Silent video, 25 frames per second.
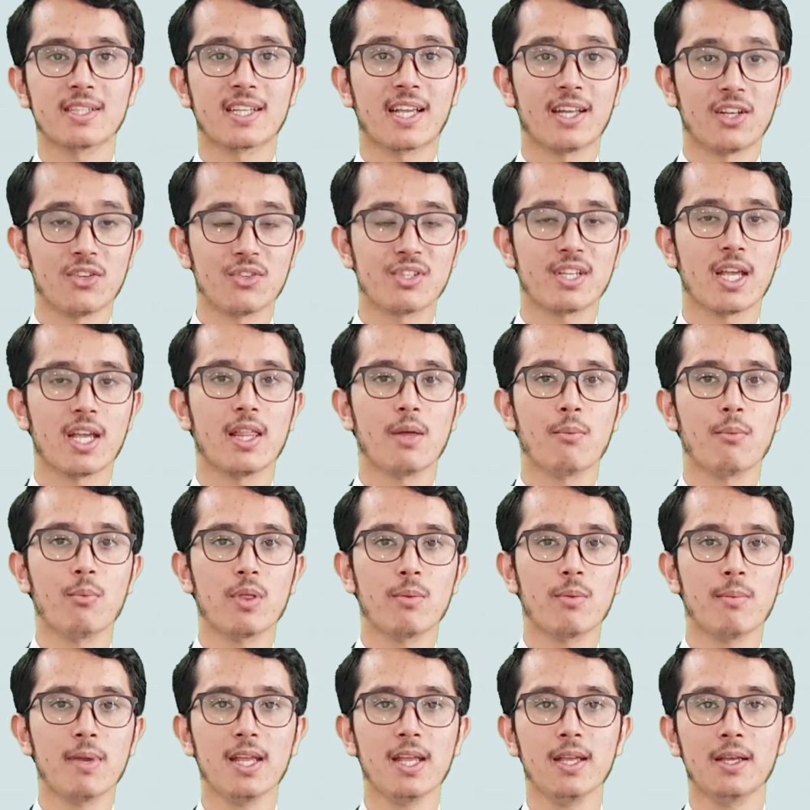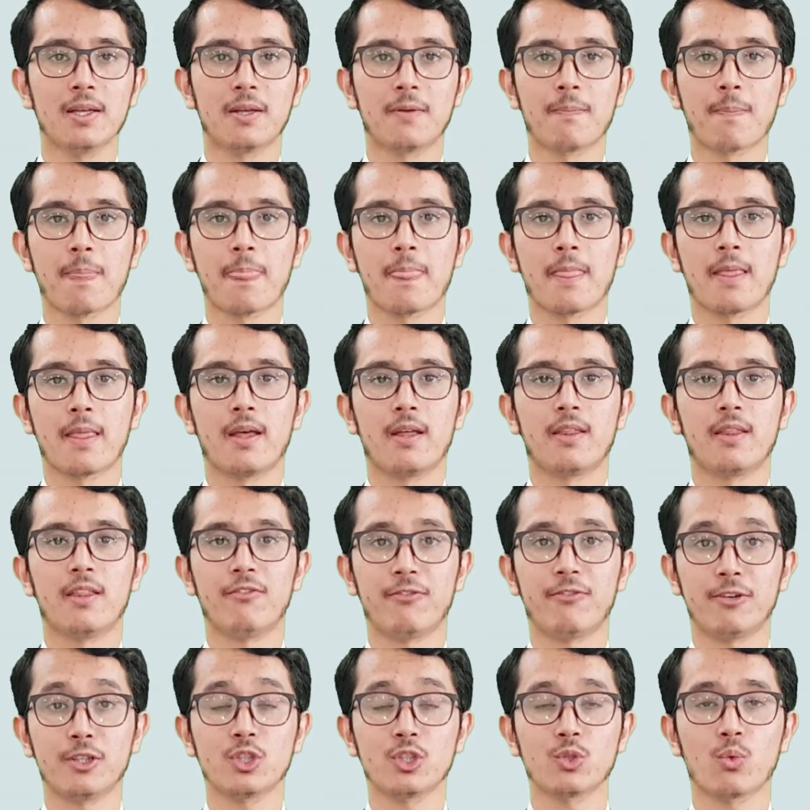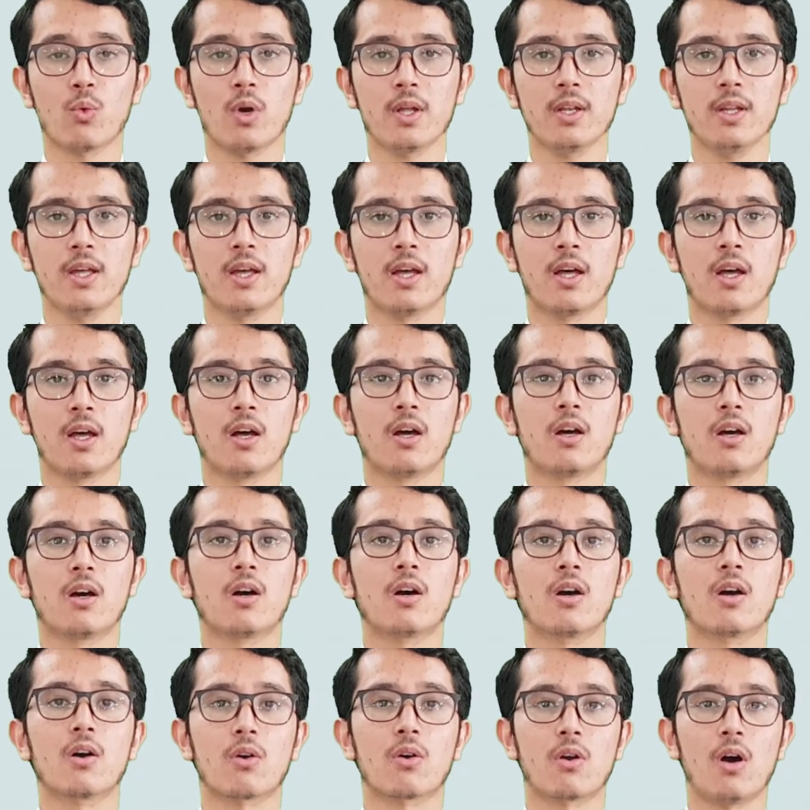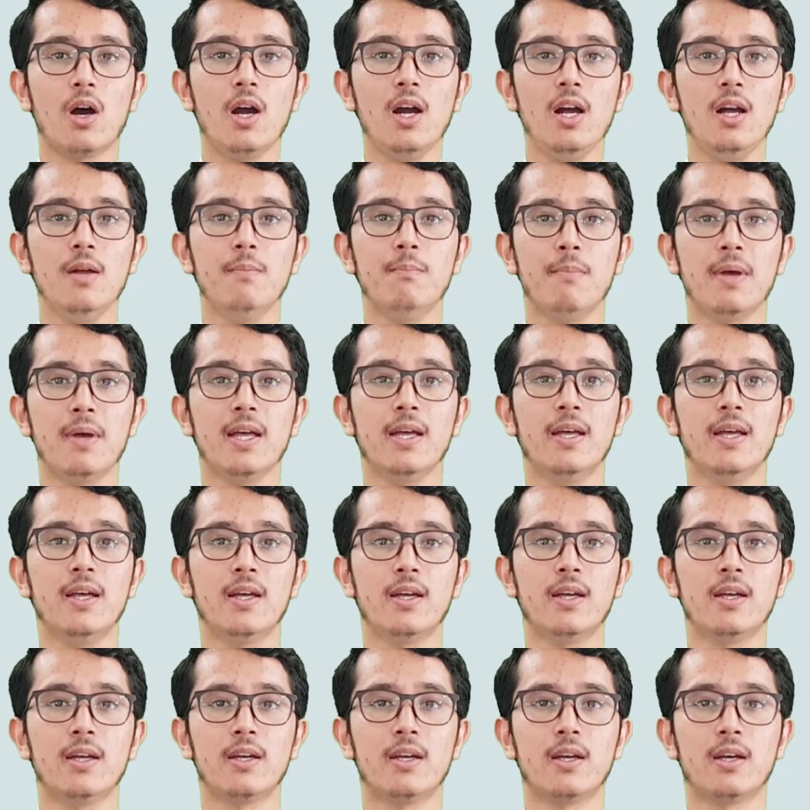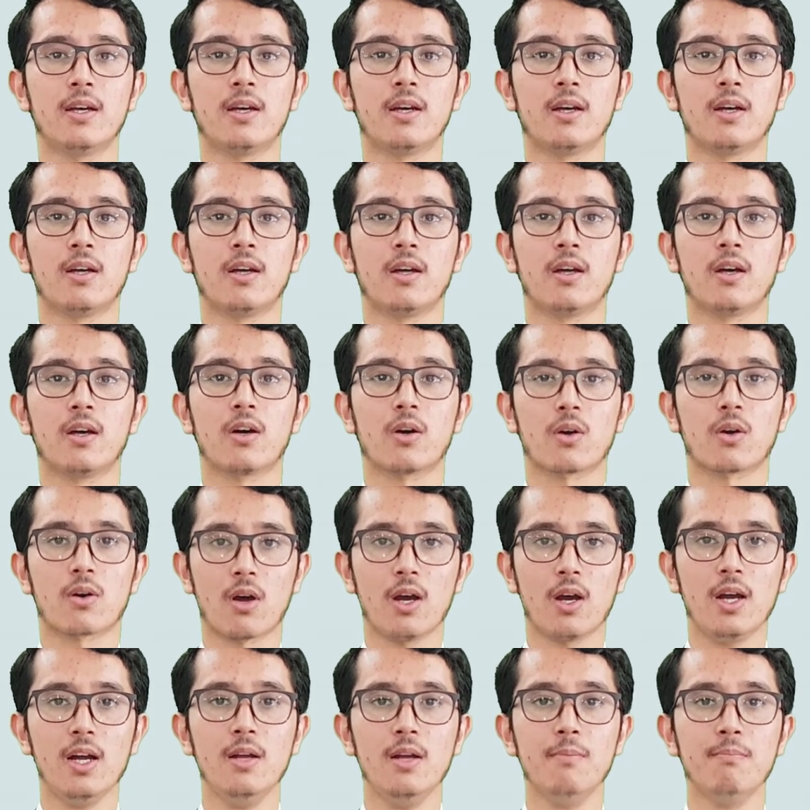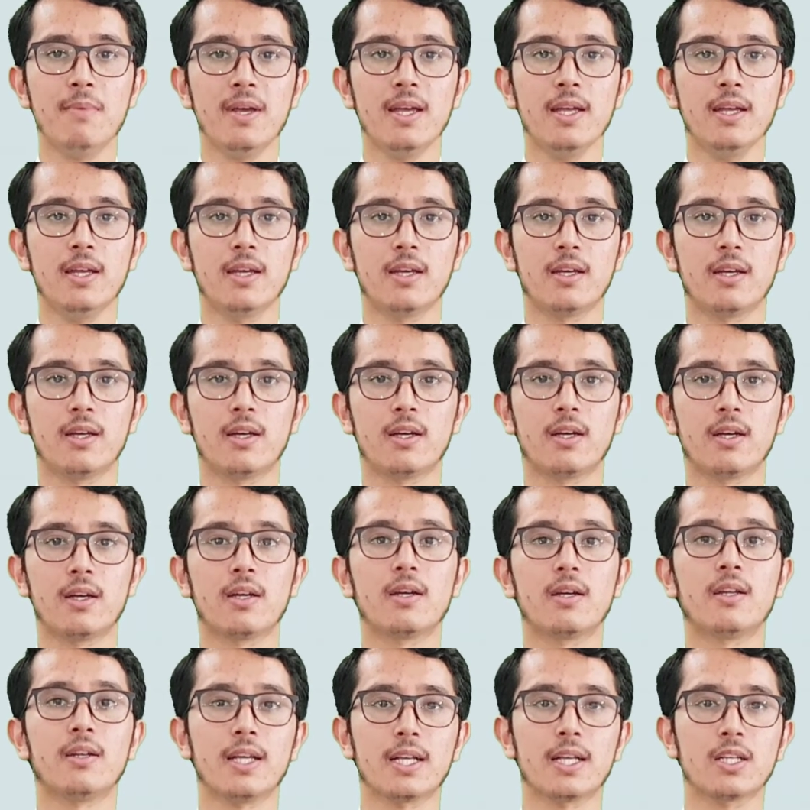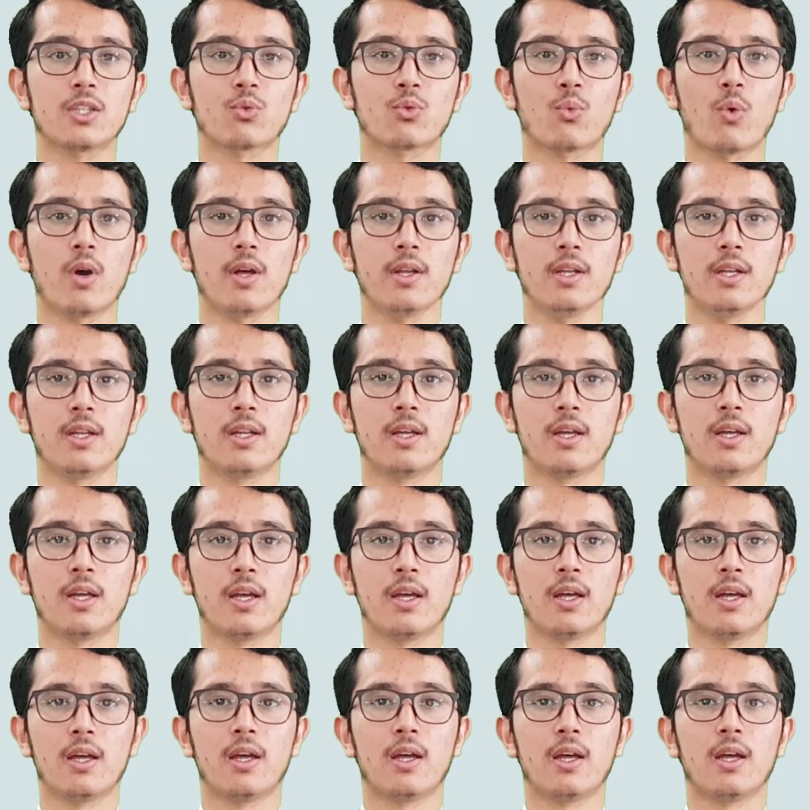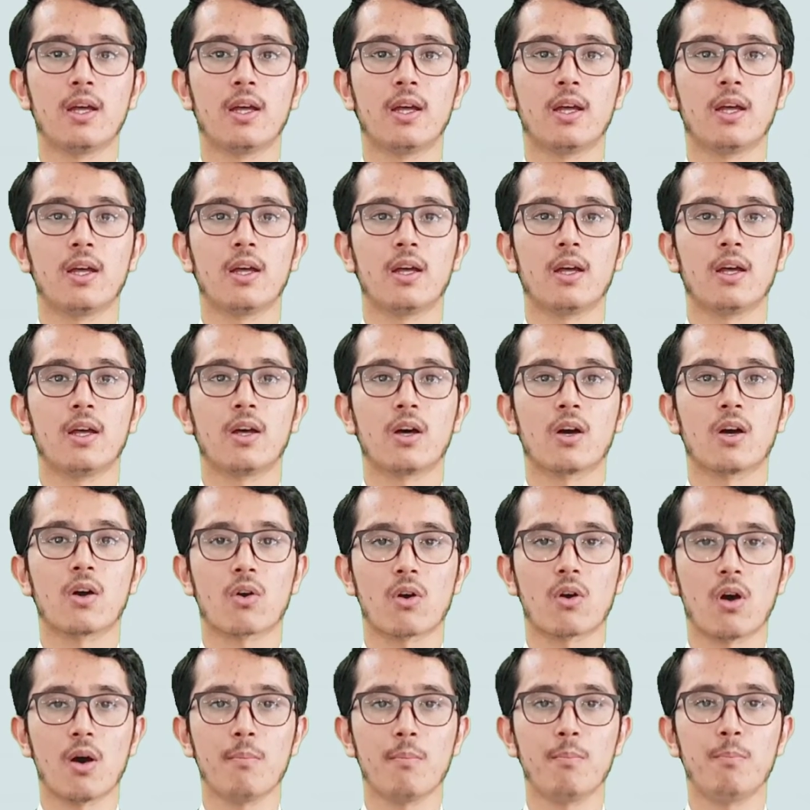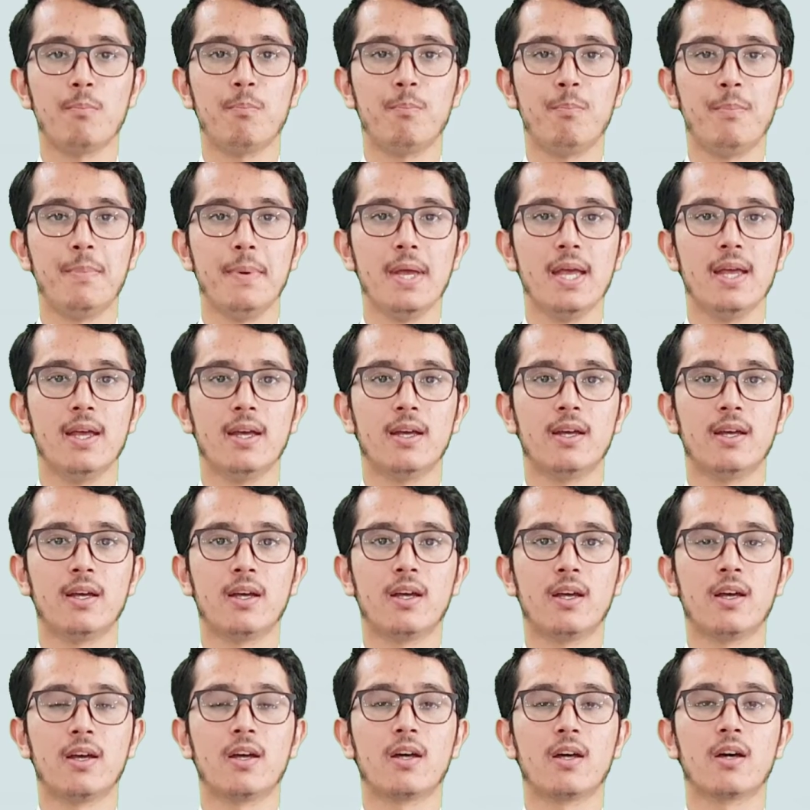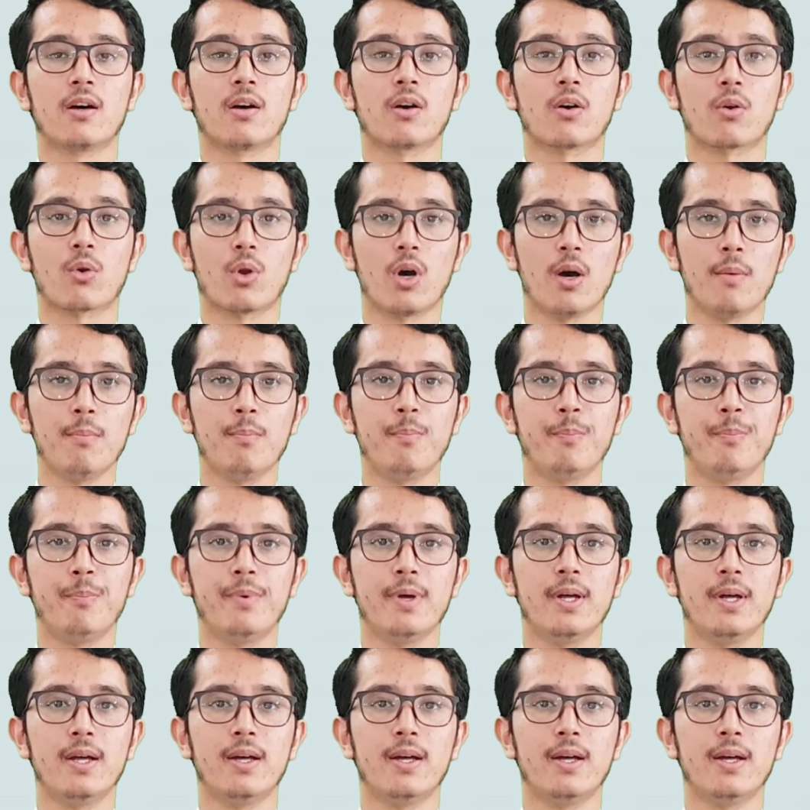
Can you say them with me? The first one, rahmah, rahmah. Next one, Rabb, Rabb.